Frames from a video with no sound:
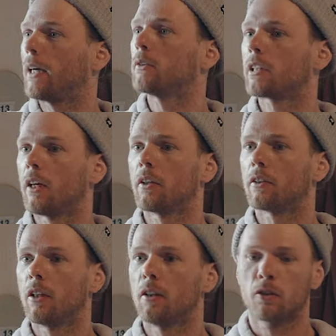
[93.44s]

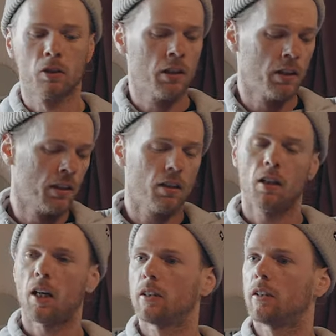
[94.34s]
validating our choices,
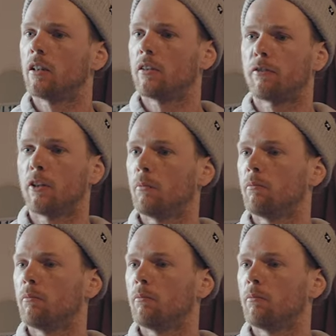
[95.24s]
but also